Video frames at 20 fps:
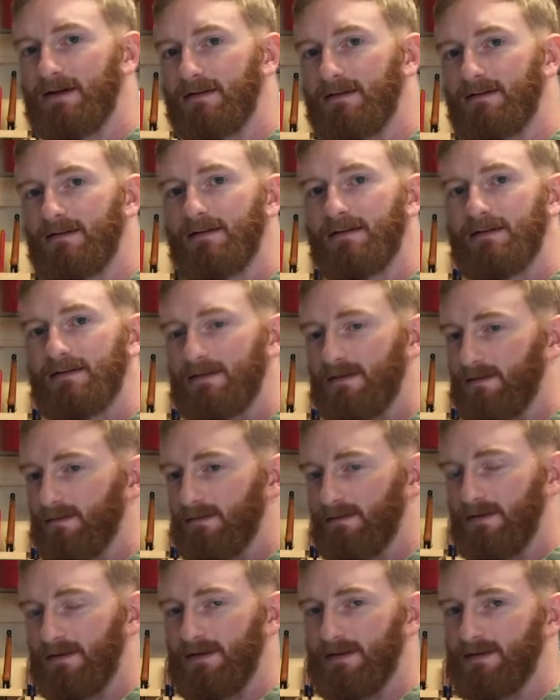blades. They're
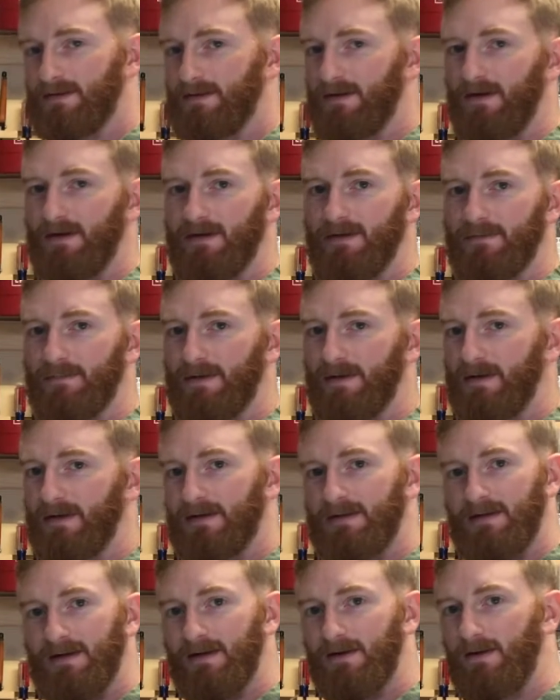really sharp.
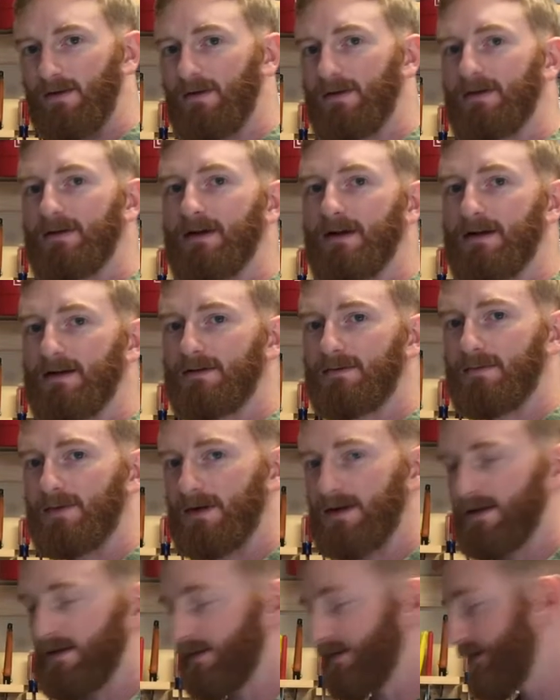They hold an edge
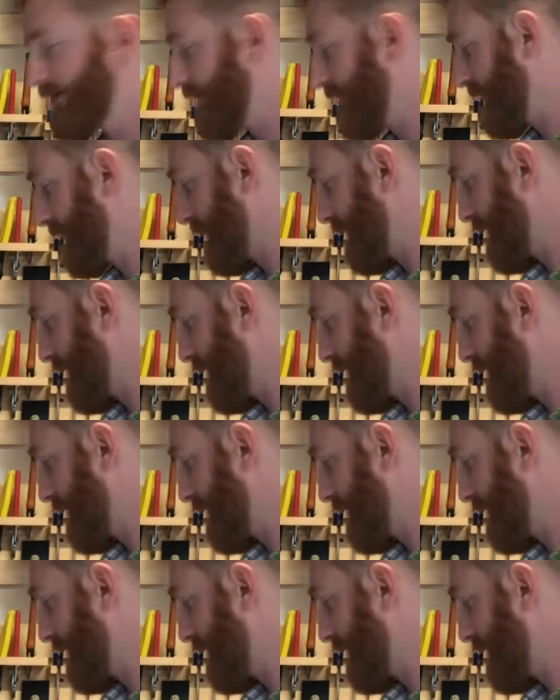well.